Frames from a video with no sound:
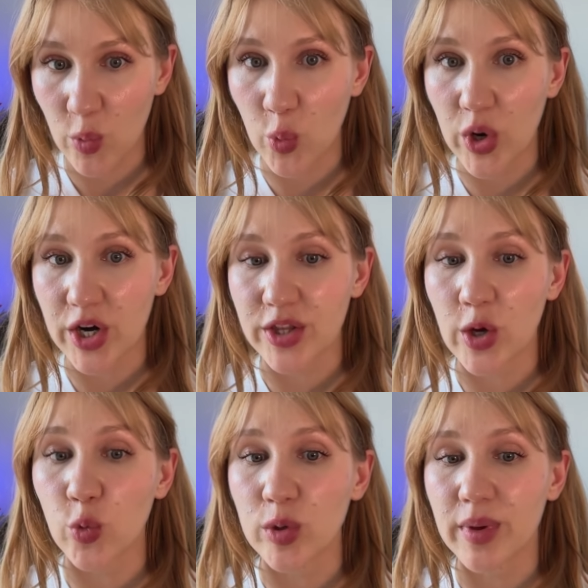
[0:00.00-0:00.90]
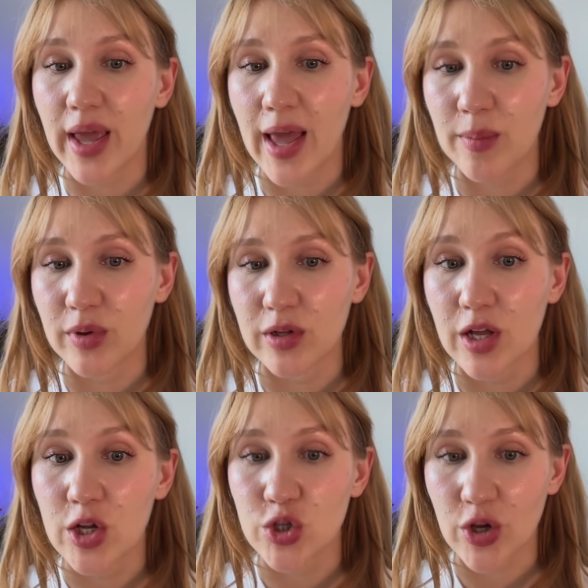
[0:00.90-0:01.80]
where they will be able
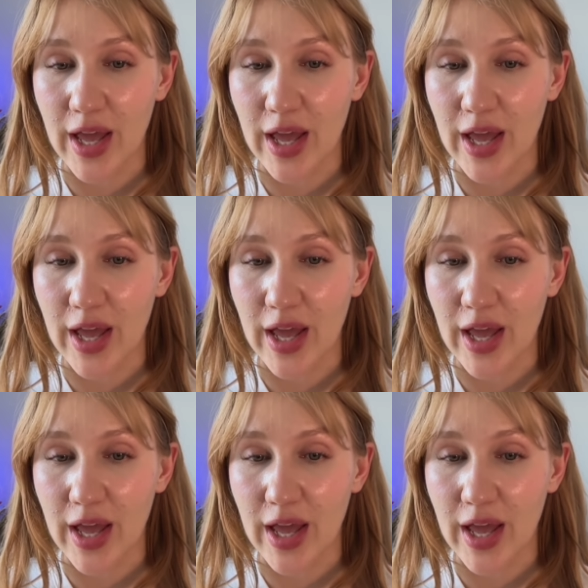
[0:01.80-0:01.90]
to